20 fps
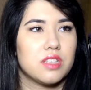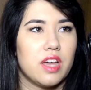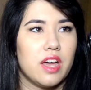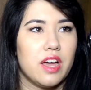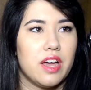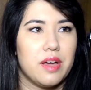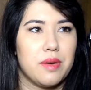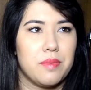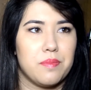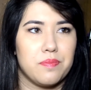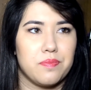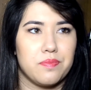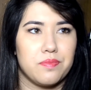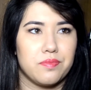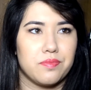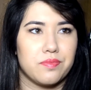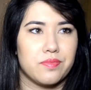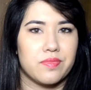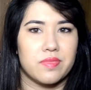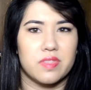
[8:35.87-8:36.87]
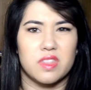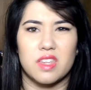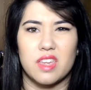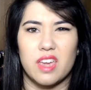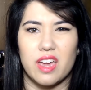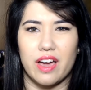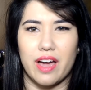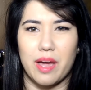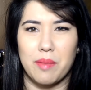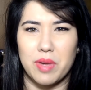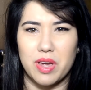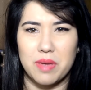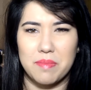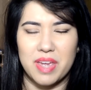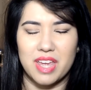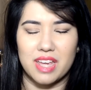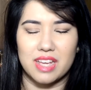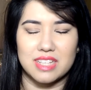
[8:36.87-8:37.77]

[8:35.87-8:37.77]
Yeah, I might make